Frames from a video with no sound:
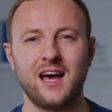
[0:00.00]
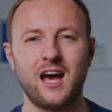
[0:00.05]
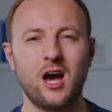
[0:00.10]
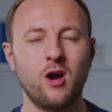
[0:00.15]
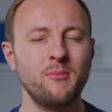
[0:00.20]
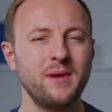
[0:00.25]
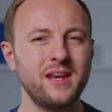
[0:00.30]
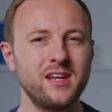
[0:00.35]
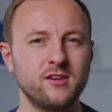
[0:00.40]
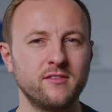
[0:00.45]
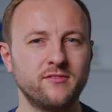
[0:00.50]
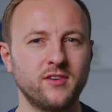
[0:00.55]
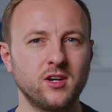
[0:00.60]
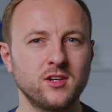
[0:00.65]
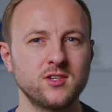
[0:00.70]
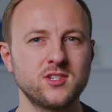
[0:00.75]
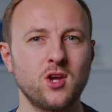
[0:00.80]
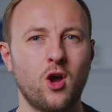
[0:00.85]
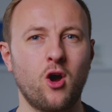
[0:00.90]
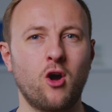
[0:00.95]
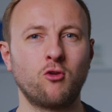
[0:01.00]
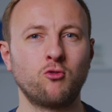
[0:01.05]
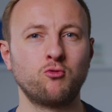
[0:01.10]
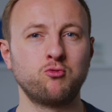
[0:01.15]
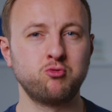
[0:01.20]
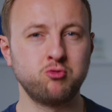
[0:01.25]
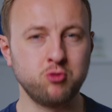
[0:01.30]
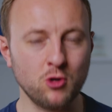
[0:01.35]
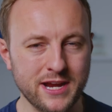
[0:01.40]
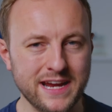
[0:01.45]
How many of us are
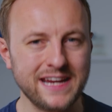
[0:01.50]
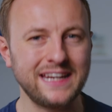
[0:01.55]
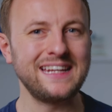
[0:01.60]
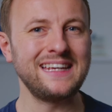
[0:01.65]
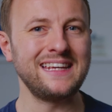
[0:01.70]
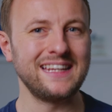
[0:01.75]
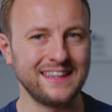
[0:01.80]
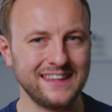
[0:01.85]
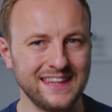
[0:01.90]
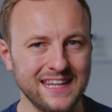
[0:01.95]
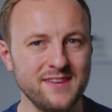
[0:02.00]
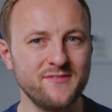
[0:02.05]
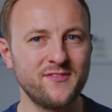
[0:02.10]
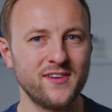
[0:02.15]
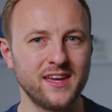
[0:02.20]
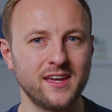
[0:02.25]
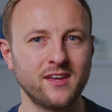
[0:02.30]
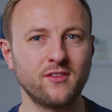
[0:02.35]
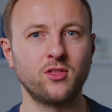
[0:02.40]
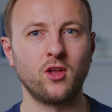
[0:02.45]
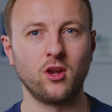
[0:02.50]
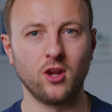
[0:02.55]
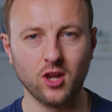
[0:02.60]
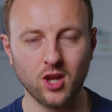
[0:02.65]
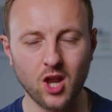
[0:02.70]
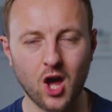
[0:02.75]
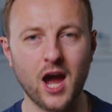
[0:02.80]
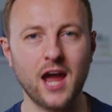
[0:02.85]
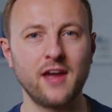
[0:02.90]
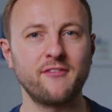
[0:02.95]
really living the
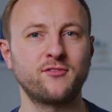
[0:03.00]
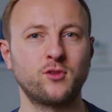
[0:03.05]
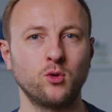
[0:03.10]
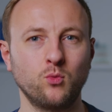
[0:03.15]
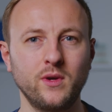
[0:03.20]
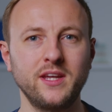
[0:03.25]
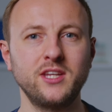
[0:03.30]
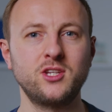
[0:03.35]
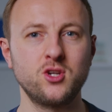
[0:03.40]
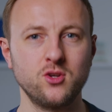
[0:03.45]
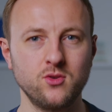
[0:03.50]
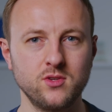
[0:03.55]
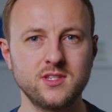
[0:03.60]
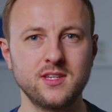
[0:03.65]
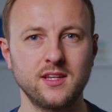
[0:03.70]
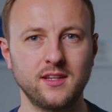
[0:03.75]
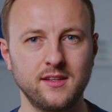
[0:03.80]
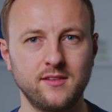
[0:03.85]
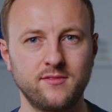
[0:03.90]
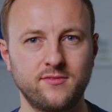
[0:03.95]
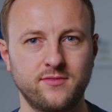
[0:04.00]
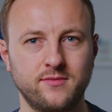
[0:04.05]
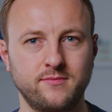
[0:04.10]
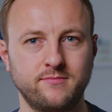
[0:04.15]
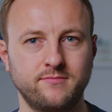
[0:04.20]
life that we choose to live?